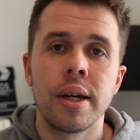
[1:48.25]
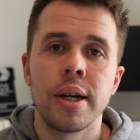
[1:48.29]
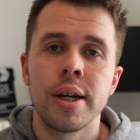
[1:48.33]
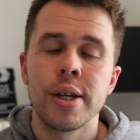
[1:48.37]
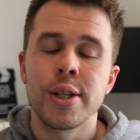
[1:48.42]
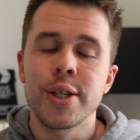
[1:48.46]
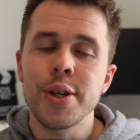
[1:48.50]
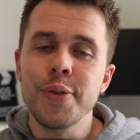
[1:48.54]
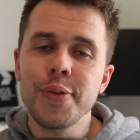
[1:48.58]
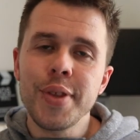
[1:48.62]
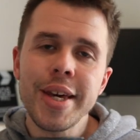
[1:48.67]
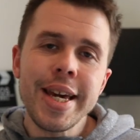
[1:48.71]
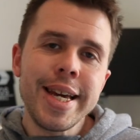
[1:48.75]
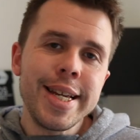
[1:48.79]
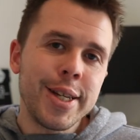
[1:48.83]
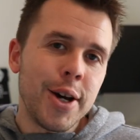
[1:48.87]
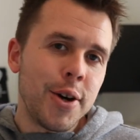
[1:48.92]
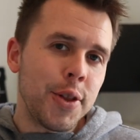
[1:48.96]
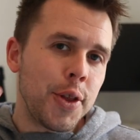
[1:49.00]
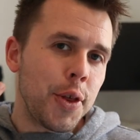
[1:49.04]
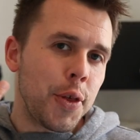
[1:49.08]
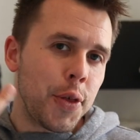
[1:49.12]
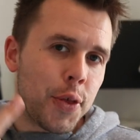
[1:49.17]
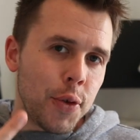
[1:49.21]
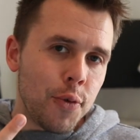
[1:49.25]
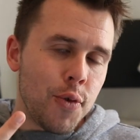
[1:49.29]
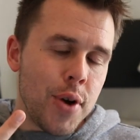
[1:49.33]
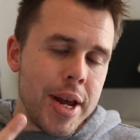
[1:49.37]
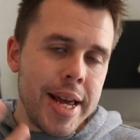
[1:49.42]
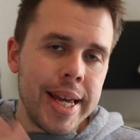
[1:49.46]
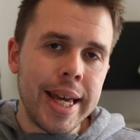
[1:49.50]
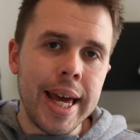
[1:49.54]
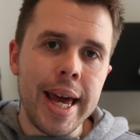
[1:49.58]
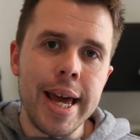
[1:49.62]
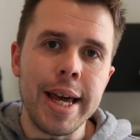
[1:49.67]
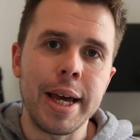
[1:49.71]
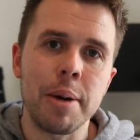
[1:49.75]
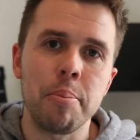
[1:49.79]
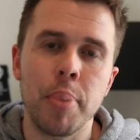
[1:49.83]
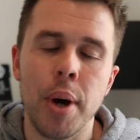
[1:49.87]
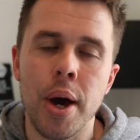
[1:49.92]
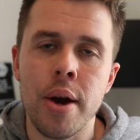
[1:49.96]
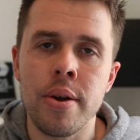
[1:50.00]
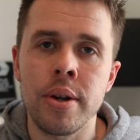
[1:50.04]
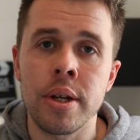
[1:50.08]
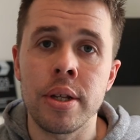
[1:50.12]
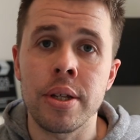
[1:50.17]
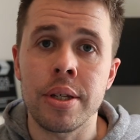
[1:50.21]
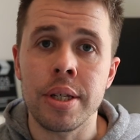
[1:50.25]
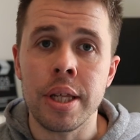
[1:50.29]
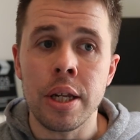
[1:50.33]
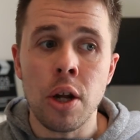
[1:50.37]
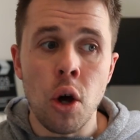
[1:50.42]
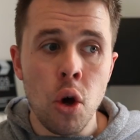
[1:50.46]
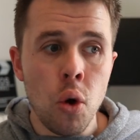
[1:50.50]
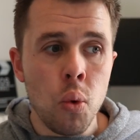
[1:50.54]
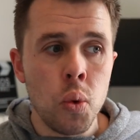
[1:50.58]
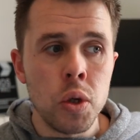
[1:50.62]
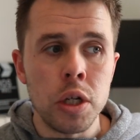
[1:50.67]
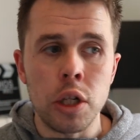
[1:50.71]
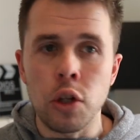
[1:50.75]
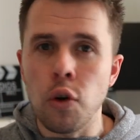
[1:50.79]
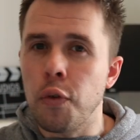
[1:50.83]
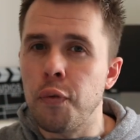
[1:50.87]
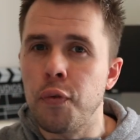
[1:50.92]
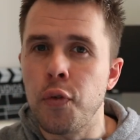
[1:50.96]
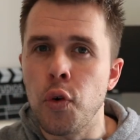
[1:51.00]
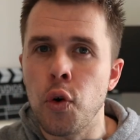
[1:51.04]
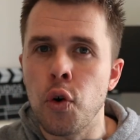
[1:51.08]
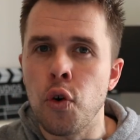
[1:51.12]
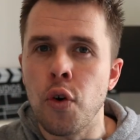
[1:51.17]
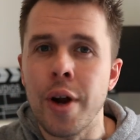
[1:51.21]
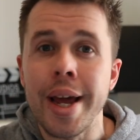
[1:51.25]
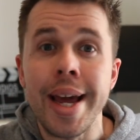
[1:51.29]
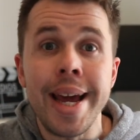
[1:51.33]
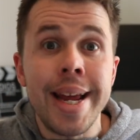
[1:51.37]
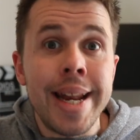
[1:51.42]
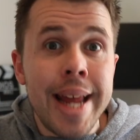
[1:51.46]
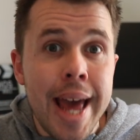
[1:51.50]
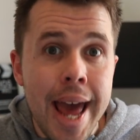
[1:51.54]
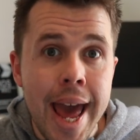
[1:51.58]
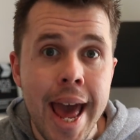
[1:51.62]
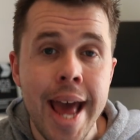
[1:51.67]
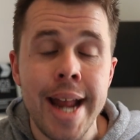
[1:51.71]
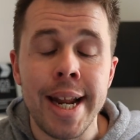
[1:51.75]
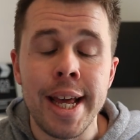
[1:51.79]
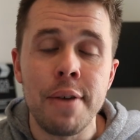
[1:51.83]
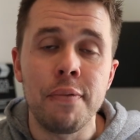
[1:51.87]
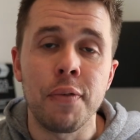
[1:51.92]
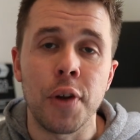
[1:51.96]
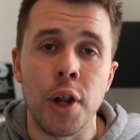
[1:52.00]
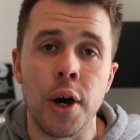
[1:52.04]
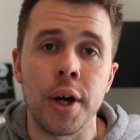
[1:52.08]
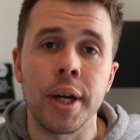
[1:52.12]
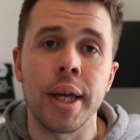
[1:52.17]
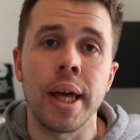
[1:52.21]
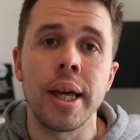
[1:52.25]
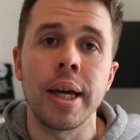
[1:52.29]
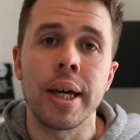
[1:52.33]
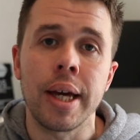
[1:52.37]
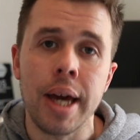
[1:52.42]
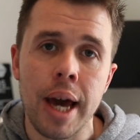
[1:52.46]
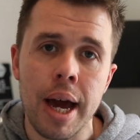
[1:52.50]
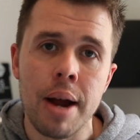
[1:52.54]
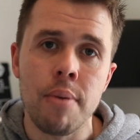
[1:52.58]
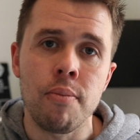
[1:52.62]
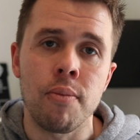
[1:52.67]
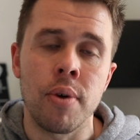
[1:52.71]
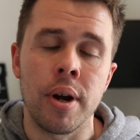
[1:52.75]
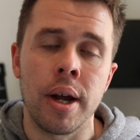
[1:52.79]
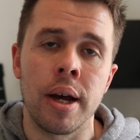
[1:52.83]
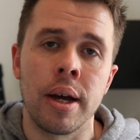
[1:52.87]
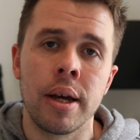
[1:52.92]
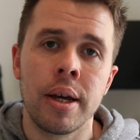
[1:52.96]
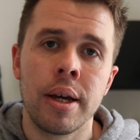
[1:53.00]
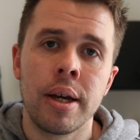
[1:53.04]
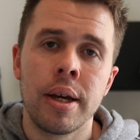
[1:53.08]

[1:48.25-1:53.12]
So these are the three key components that I always look for in any vlogging camera.